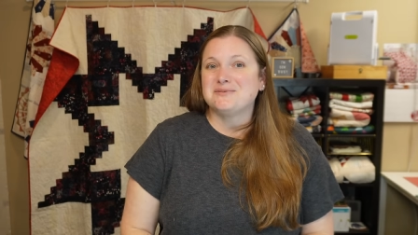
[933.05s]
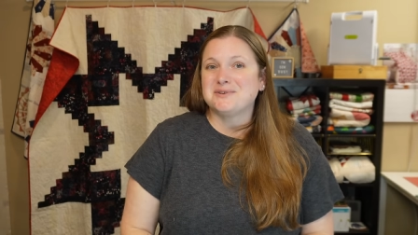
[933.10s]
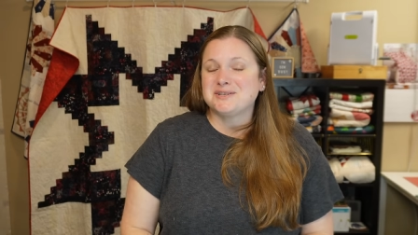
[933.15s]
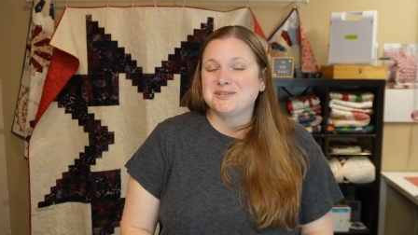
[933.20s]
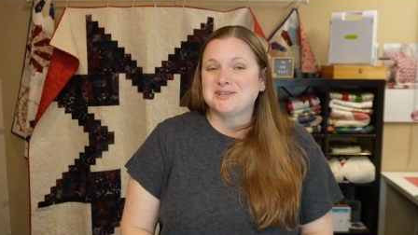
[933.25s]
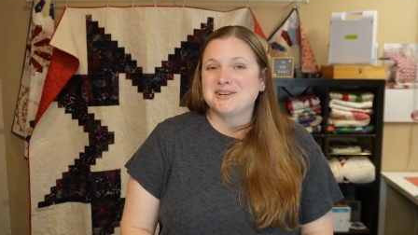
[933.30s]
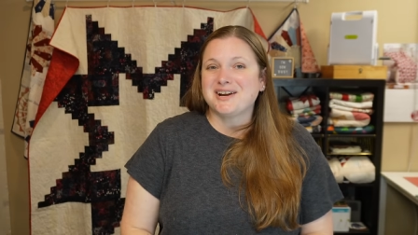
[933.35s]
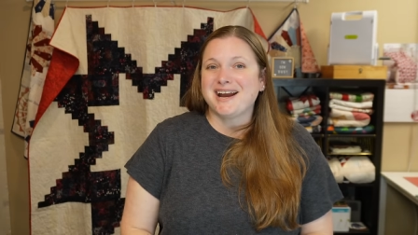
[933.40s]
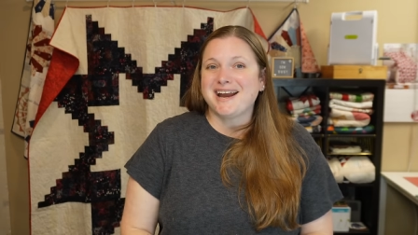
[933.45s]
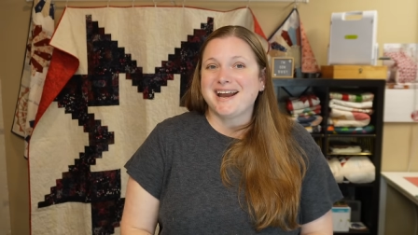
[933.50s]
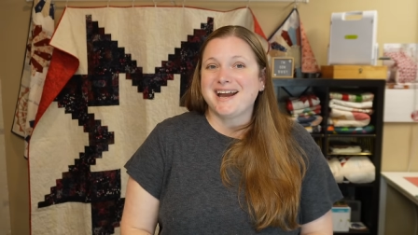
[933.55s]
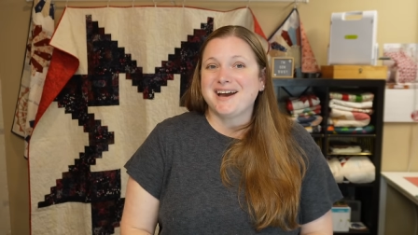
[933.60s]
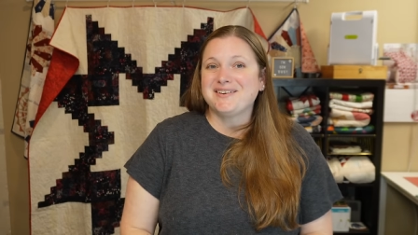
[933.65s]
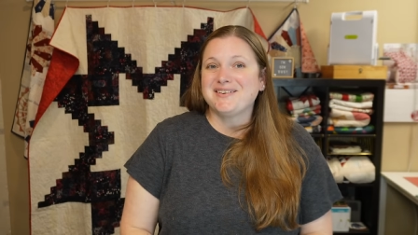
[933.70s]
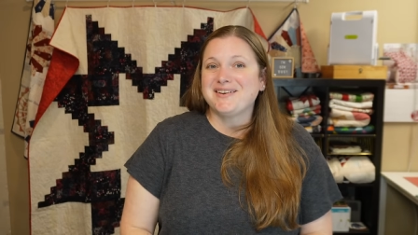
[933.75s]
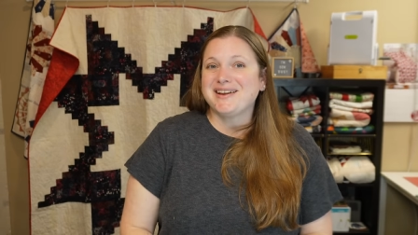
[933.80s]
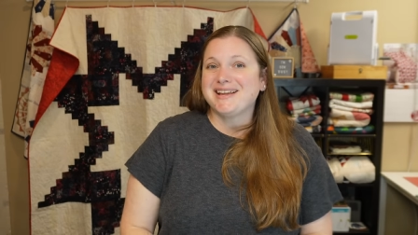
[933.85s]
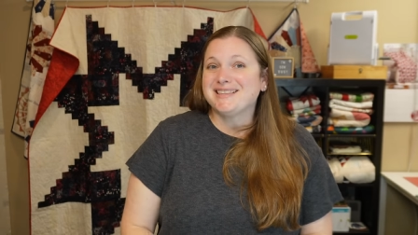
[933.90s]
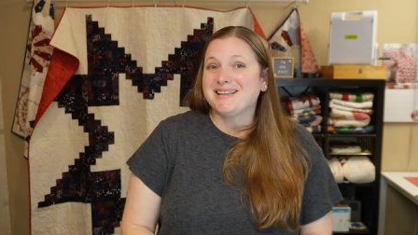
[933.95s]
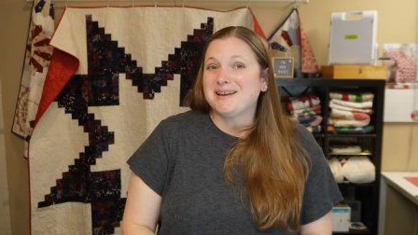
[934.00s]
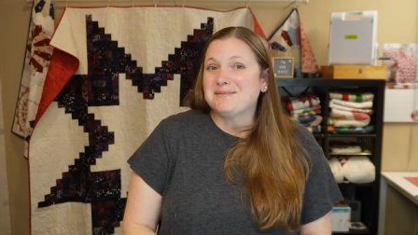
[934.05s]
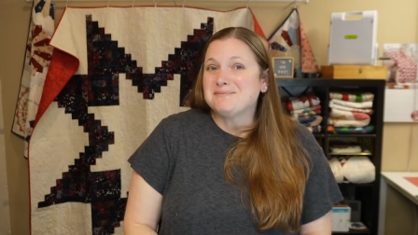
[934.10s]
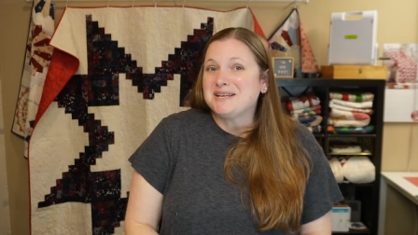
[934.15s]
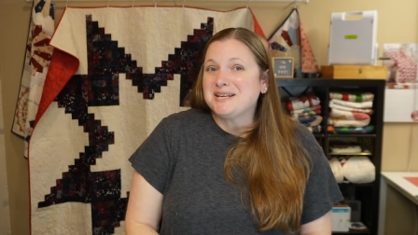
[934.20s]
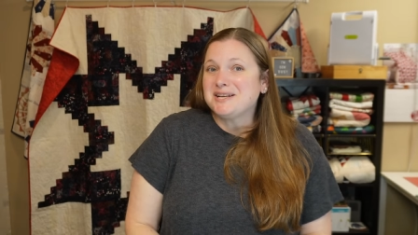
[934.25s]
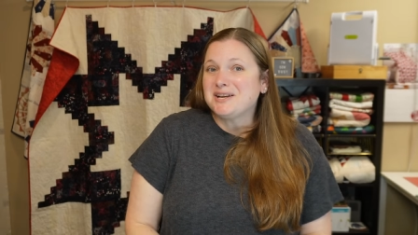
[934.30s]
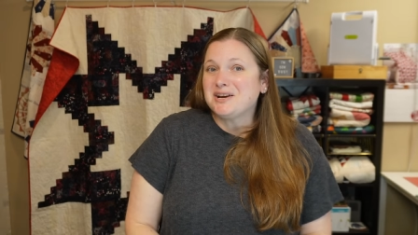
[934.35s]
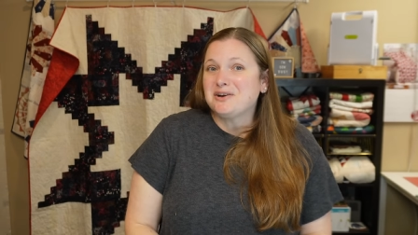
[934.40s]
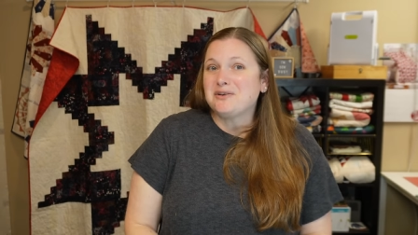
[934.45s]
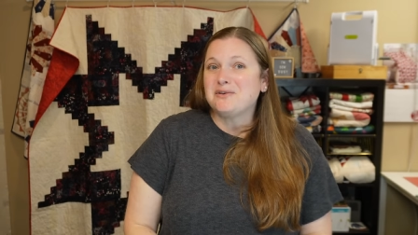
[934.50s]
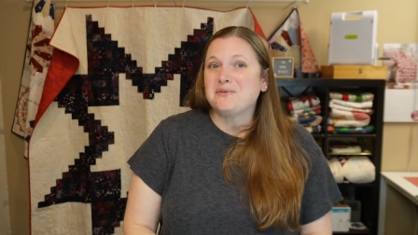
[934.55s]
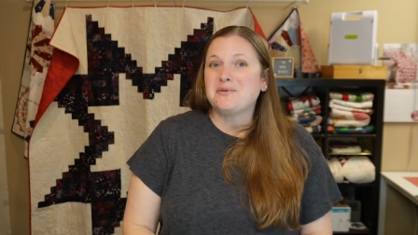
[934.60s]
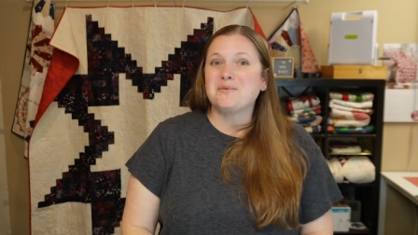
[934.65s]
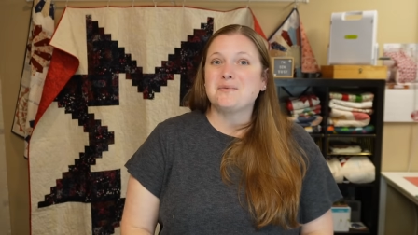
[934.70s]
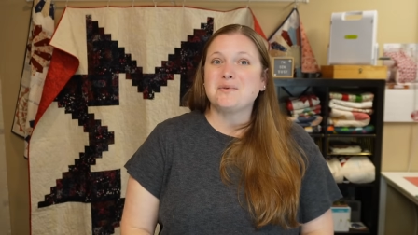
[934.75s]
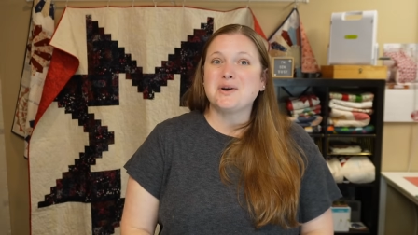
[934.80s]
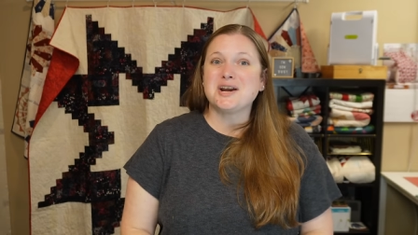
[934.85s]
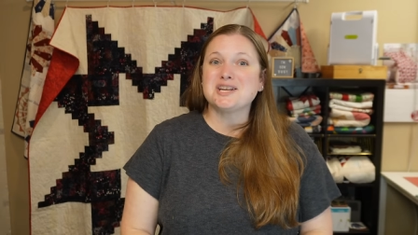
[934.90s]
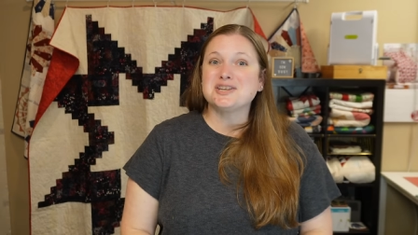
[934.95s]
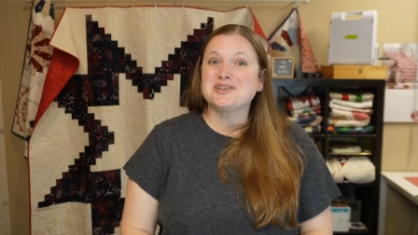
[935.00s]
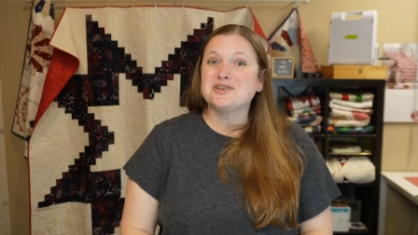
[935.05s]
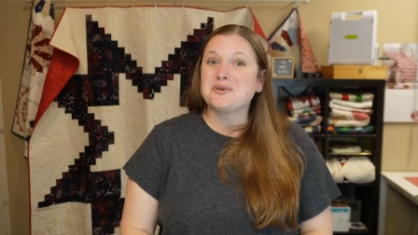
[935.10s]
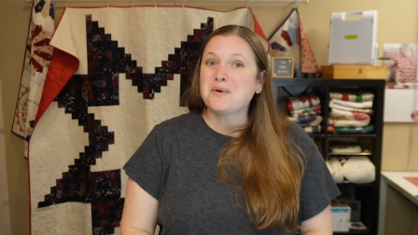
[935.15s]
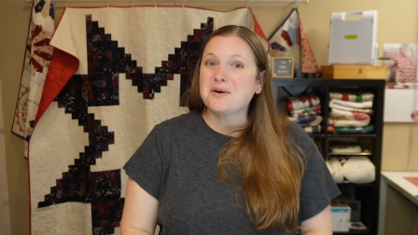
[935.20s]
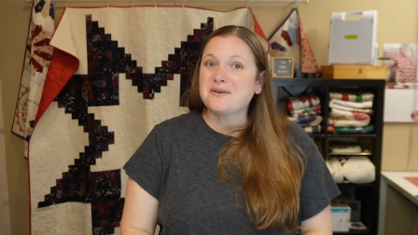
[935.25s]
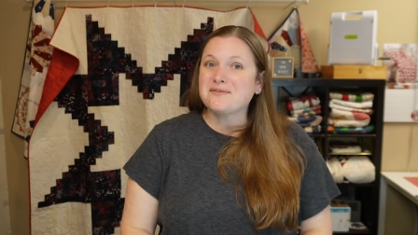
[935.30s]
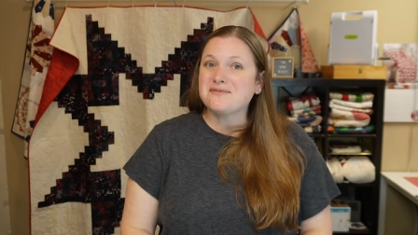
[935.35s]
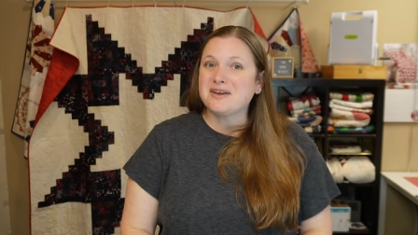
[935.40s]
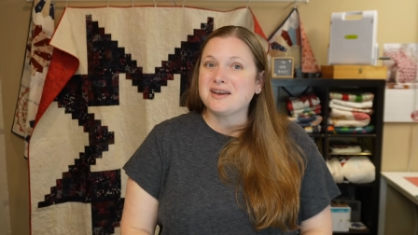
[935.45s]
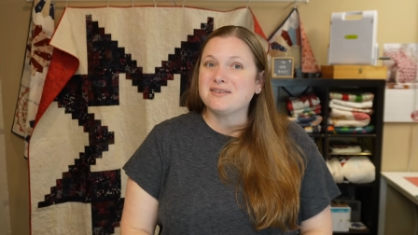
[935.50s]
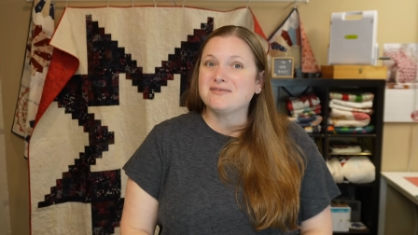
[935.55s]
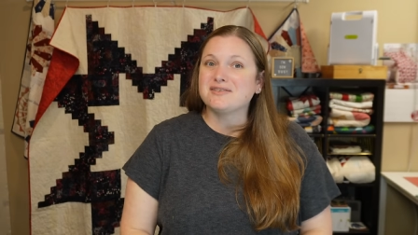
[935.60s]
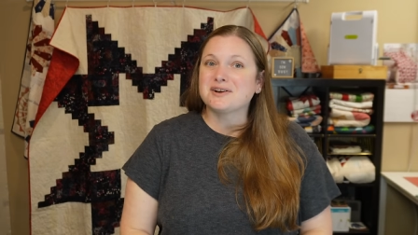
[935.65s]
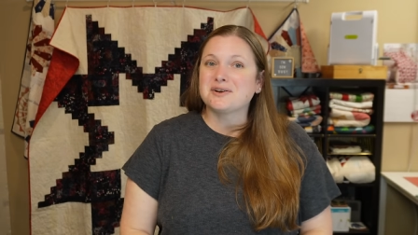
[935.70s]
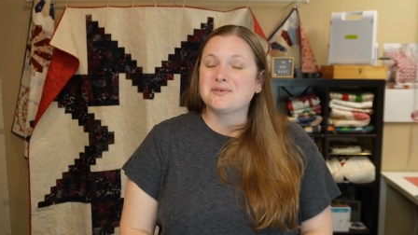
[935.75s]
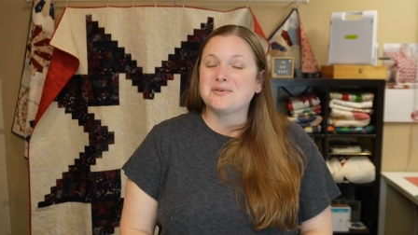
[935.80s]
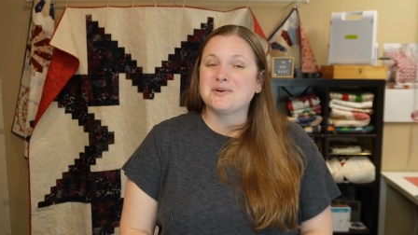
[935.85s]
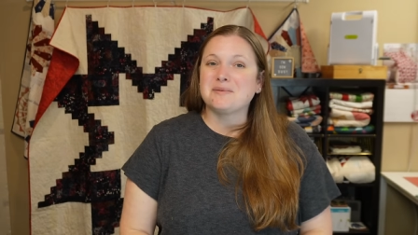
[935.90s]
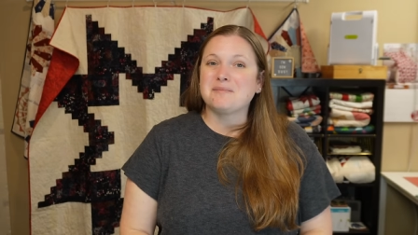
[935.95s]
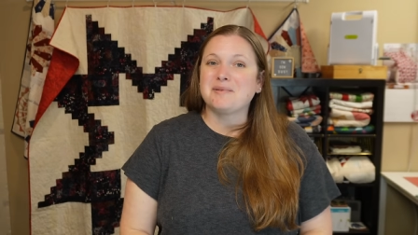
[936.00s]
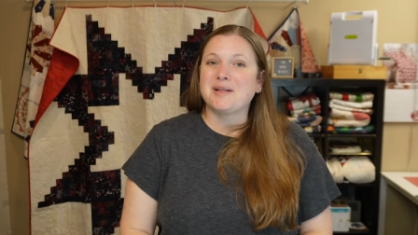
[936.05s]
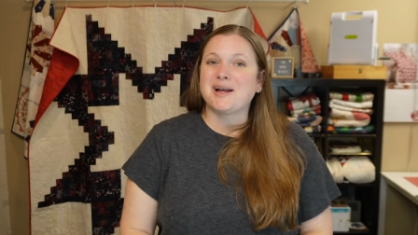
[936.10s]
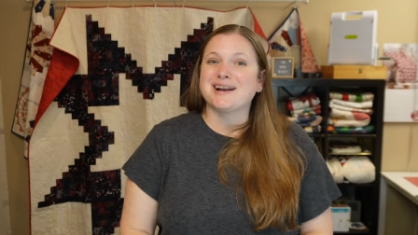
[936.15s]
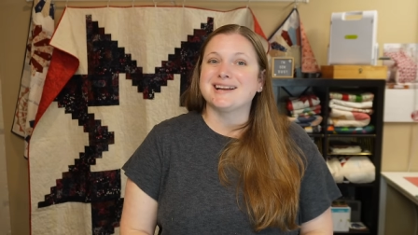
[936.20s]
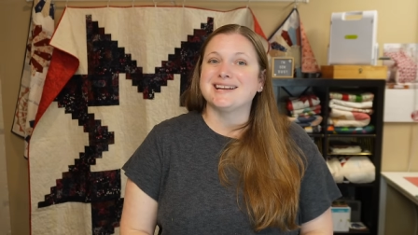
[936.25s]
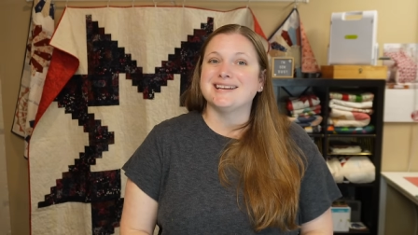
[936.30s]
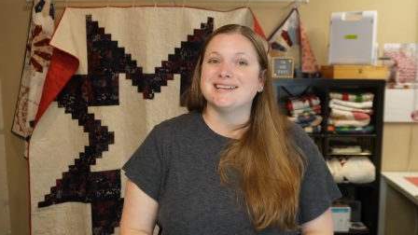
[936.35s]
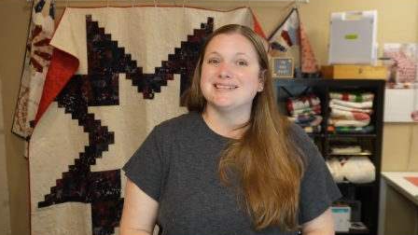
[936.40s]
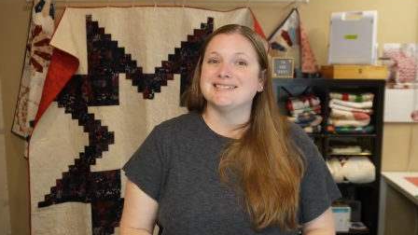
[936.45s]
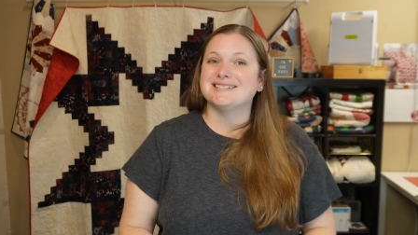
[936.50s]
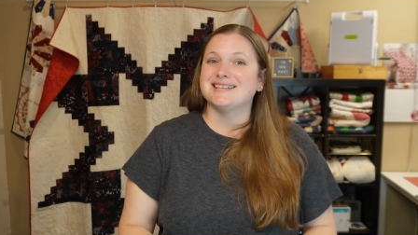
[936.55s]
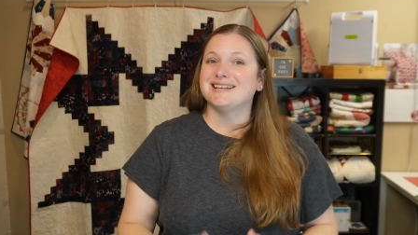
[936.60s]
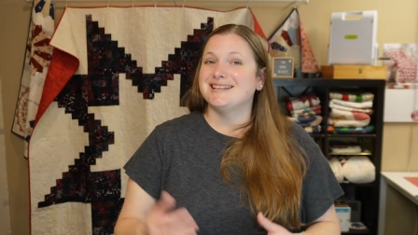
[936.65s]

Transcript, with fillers: would try out and let me know what your favorite quilt block is.